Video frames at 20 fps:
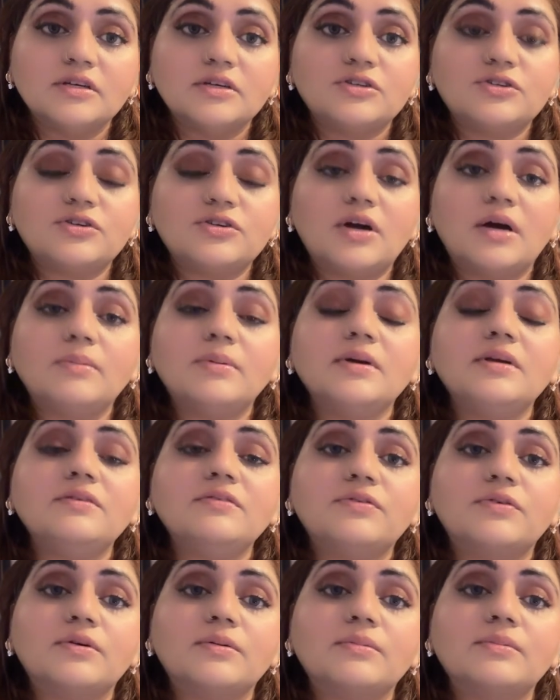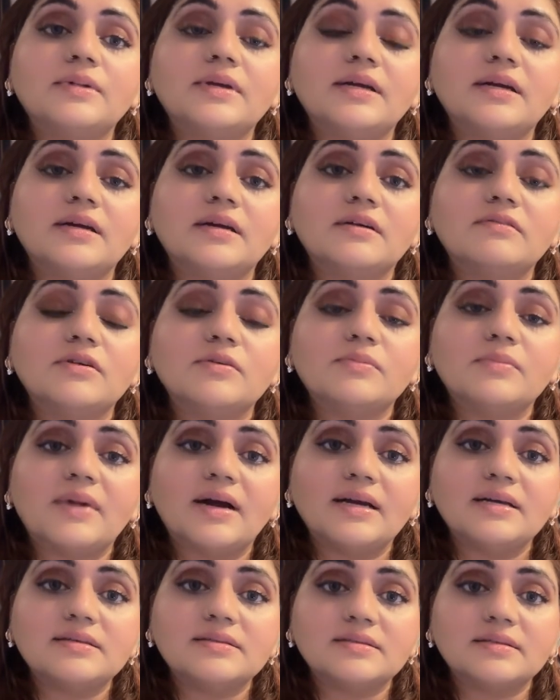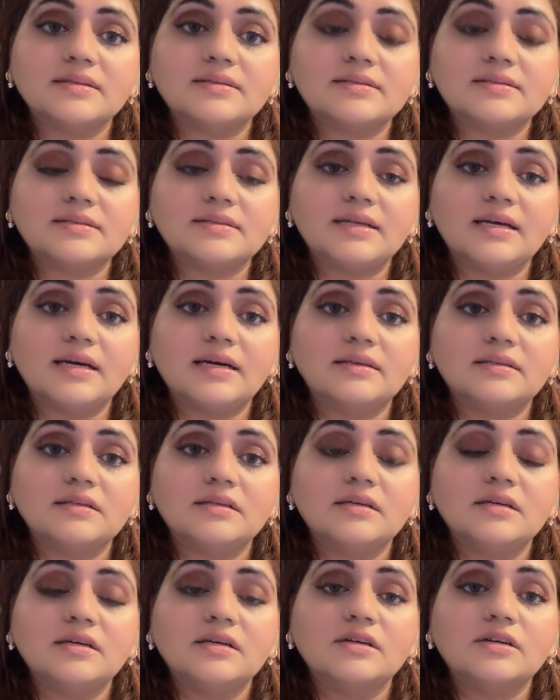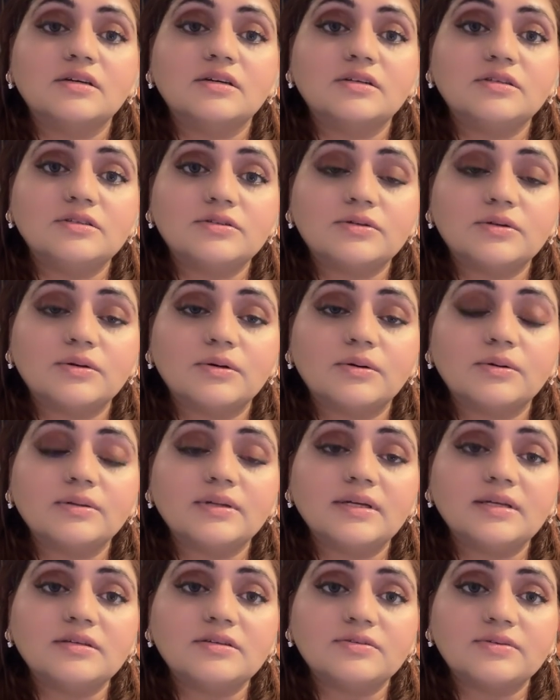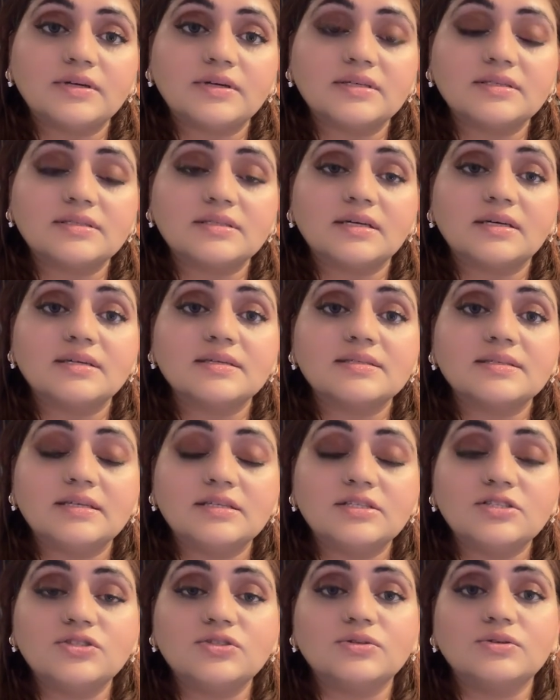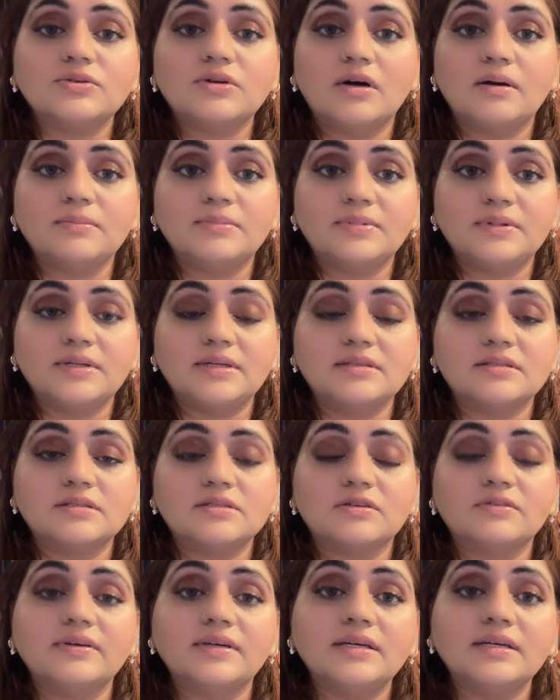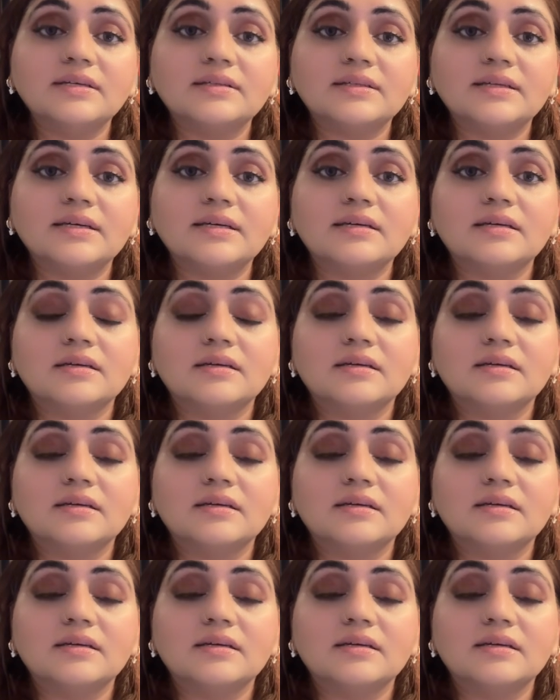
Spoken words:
Trauma-informed care reminds us that control and trust are essential components of healing.